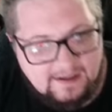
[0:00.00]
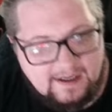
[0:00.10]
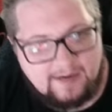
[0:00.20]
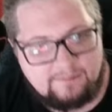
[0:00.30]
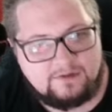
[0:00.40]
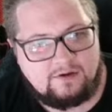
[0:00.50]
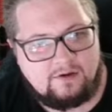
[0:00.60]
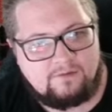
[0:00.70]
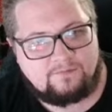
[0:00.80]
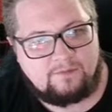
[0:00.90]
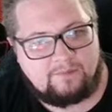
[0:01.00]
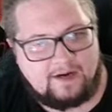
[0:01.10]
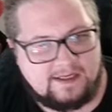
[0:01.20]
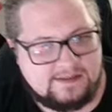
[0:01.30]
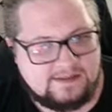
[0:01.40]
Able to go for a
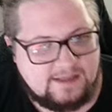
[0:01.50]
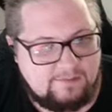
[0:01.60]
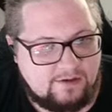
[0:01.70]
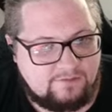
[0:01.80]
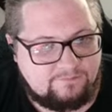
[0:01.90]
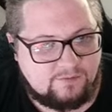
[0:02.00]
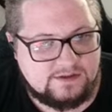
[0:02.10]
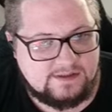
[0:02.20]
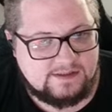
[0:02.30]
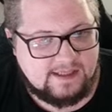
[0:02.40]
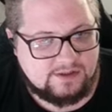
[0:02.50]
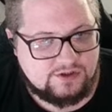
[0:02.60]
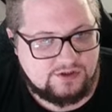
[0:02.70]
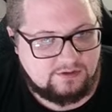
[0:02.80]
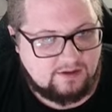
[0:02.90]
body slam here to force the second
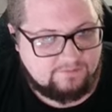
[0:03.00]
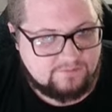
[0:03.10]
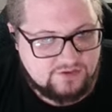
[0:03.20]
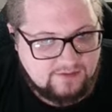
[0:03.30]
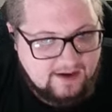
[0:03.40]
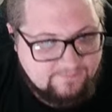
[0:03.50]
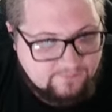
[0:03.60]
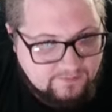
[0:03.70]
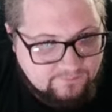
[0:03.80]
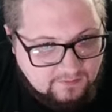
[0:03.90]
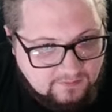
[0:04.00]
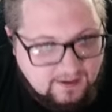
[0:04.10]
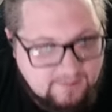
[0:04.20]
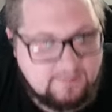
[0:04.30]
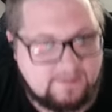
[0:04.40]
shield off this Girafarig for
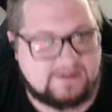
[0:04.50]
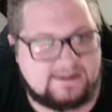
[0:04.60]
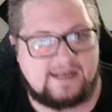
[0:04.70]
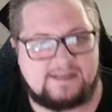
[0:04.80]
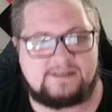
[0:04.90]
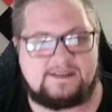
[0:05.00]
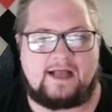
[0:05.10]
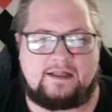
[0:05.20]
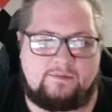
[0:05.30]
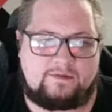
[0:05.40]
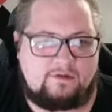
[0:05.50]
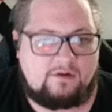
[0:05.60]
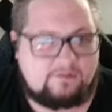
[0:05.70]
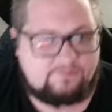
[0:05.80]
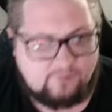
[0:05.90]
alignment, because that is exactly what they're
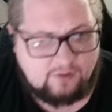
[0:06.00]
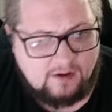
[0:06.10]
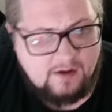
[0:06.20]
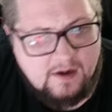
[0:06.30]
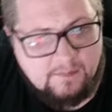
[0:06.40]
looking for.